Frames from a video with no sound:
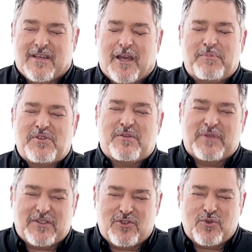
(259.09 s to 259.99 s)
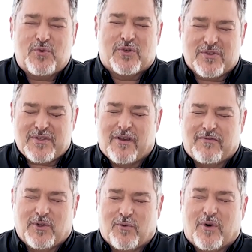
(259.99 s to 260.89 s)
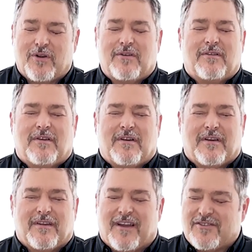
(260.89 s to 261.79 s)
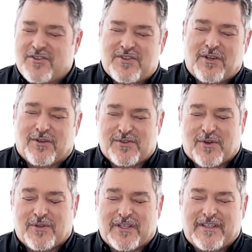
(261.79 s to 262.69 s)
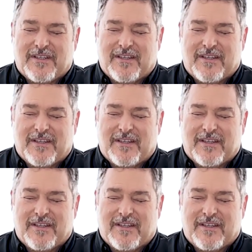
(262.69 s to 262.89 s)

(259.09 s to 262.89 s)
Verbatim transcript: Help us to be doers of your word, not just hearers only.